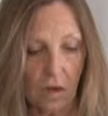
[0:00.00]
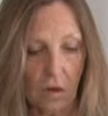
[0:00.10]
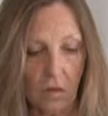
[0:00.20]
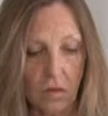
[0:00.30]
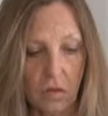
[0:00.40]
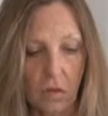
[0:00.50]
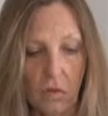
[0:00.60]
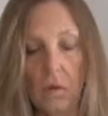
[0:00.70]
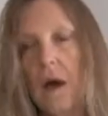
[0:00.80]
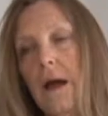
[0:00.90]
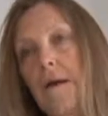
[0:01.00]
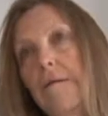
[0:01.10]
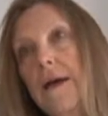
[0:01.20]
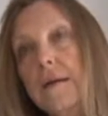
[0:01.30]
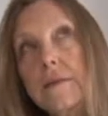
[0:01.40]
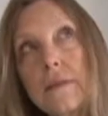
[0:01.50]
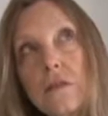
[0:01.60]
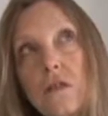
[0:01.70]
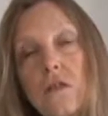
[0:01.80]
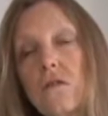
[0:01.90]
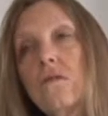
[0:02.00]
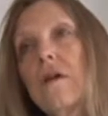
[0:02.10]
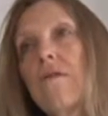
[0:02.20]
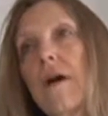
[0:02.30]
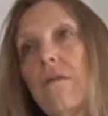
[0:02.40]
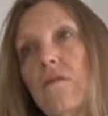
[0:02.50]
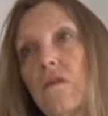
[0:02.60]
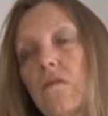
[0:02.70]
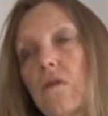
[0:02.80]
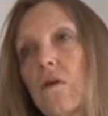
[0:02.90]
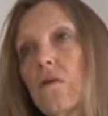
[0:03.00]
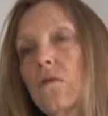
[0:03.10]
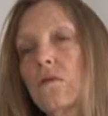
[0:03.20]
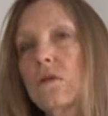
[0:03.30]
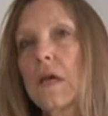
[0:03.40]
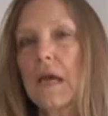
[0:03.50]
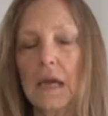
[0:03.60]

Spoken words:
also IRS issues, I've had a few of those,